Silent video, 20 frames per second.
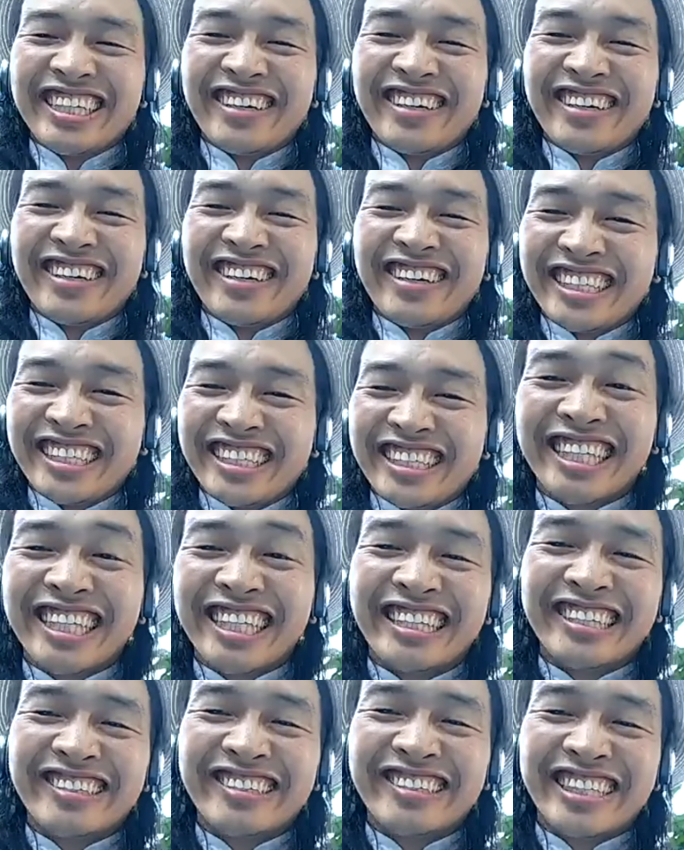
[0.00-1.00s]
to look at. I
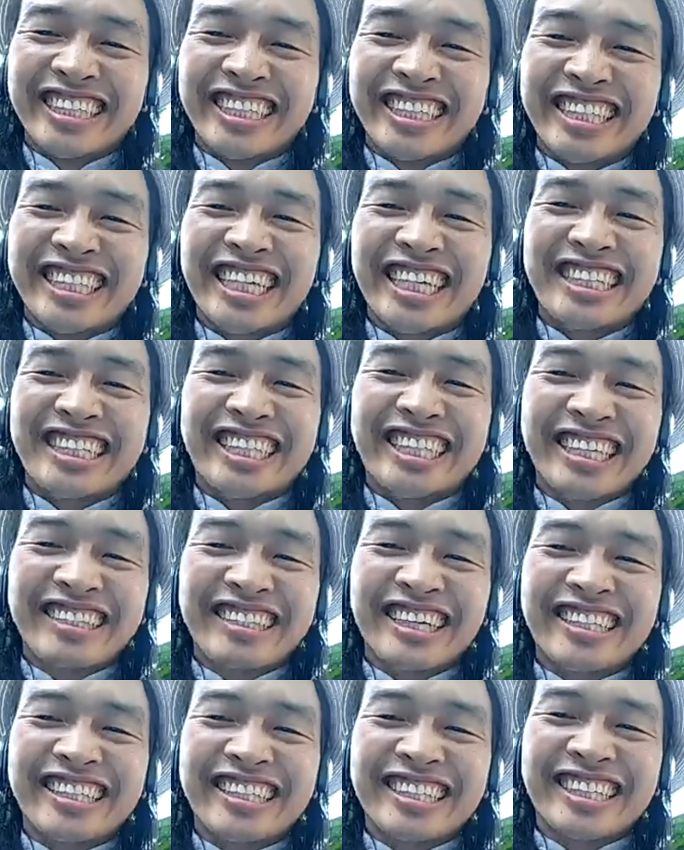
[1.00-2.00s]
know there's state
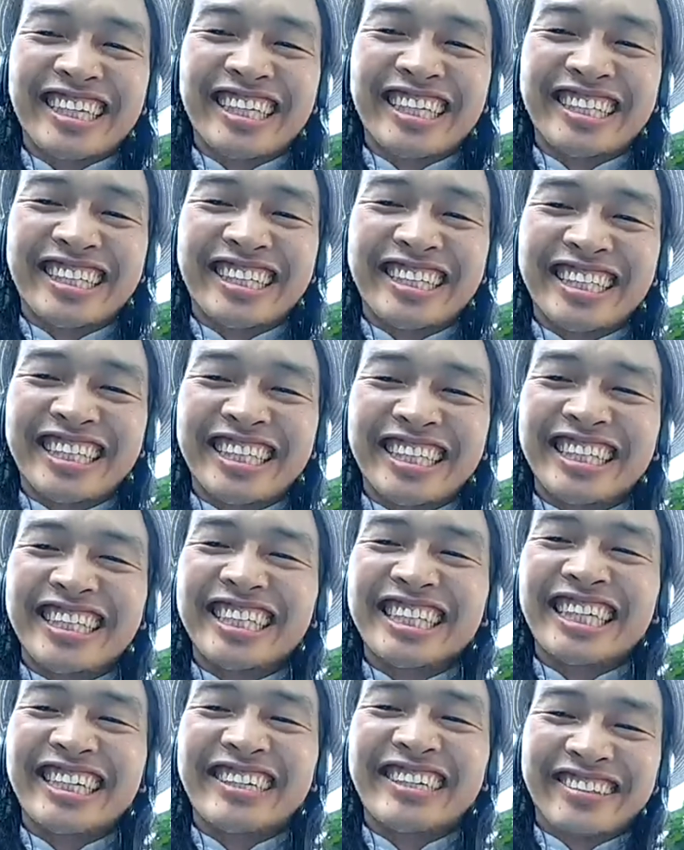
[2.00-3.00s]
legislation
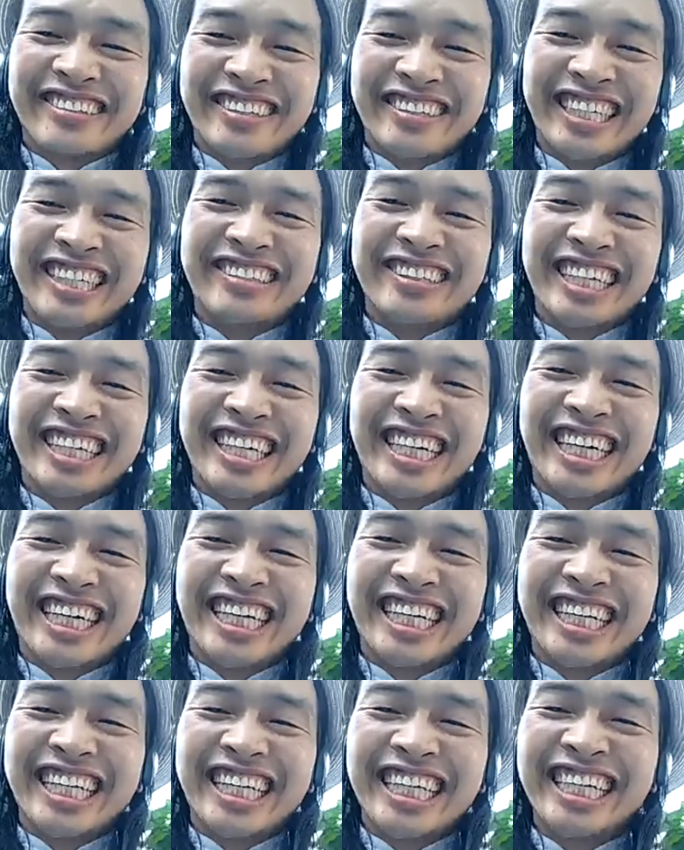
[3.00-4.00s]
currently going
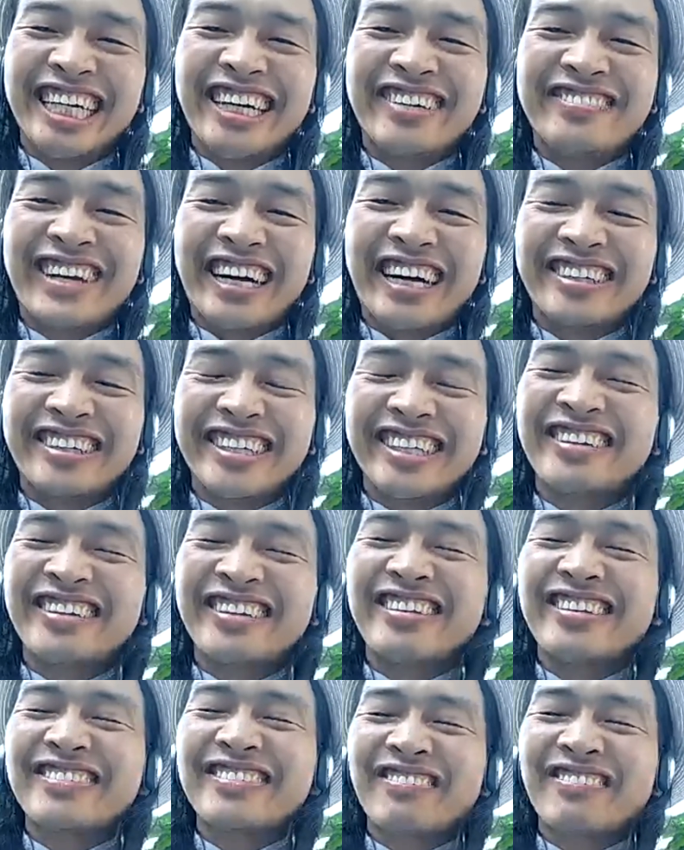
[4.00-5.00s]
on about
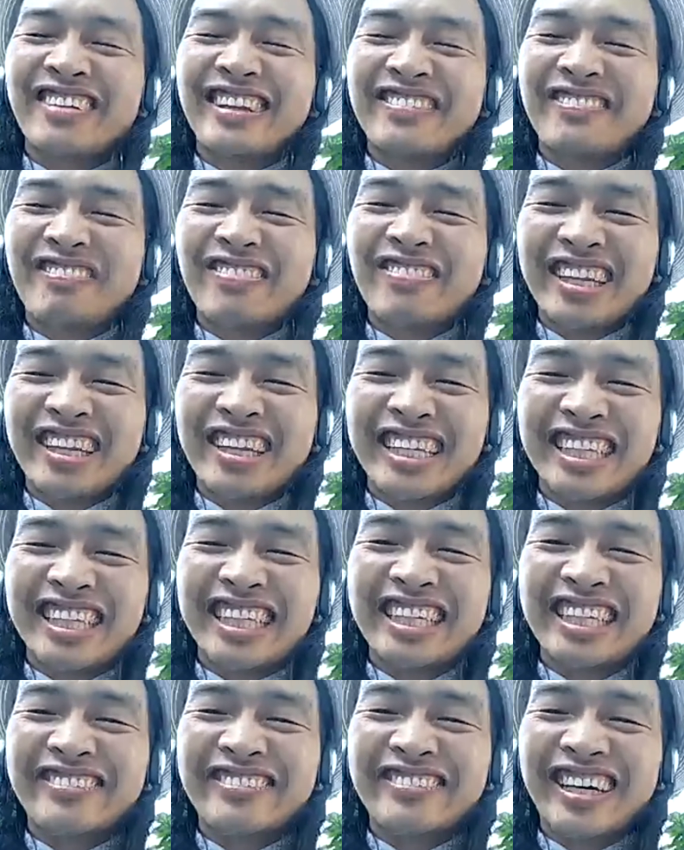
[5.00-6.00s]

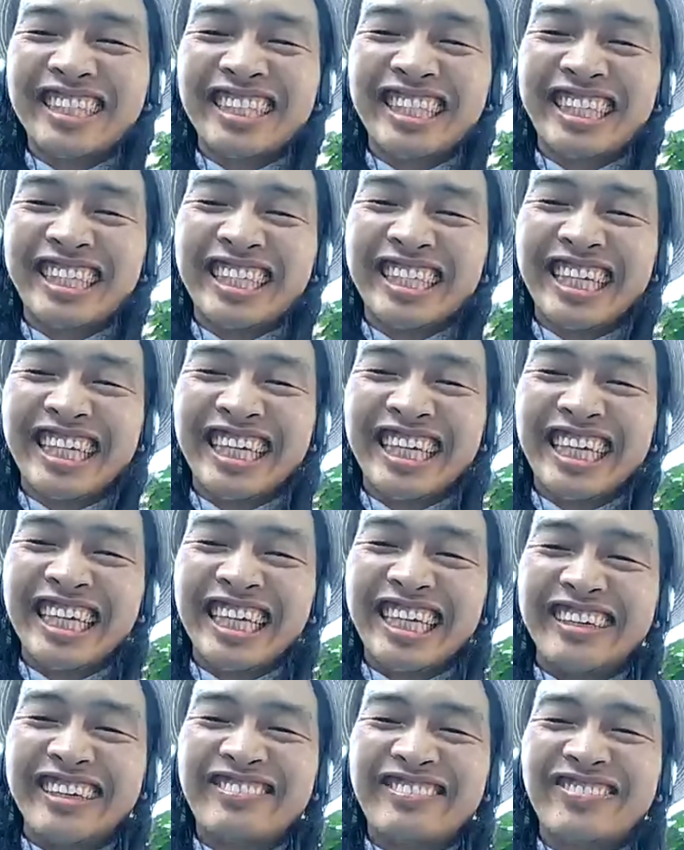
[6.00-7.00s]
investing
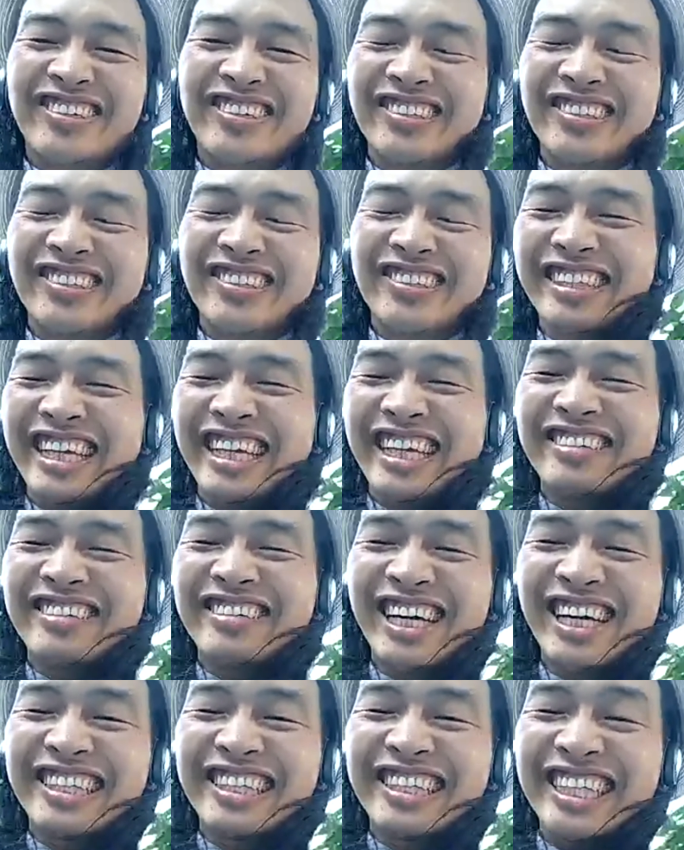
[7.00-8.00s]
in both data
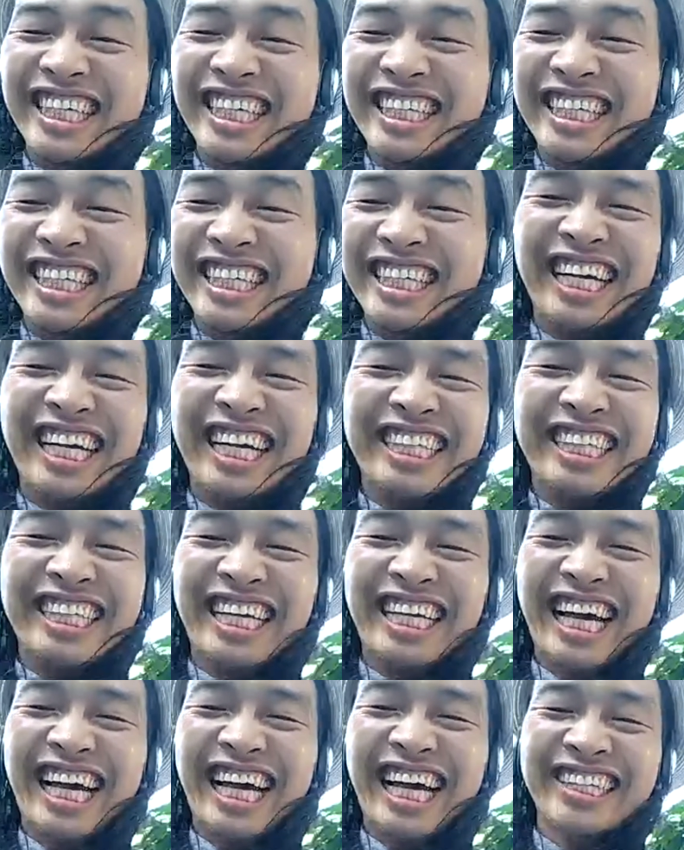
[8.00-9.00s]
monitoring and then
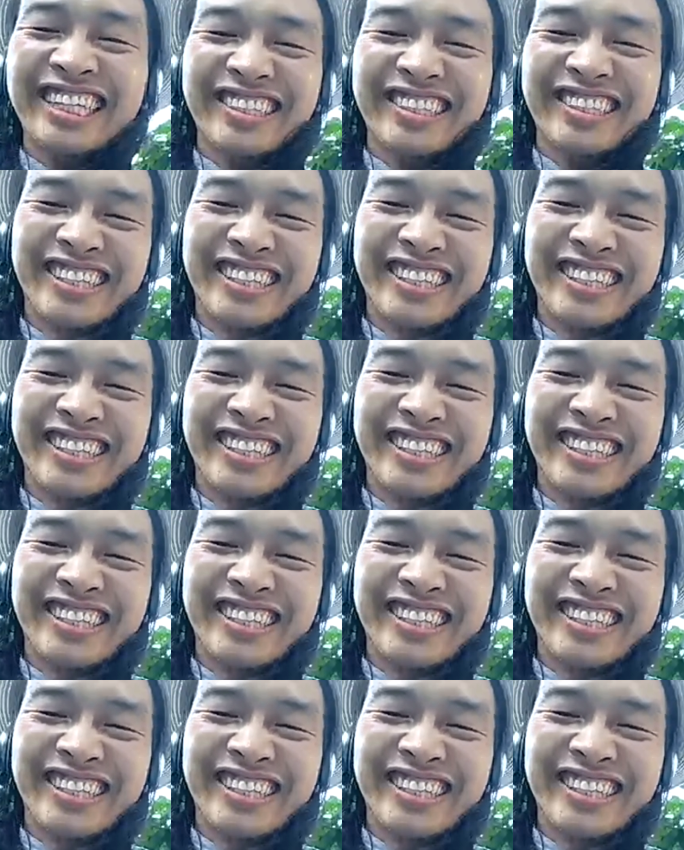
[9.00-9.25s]
actual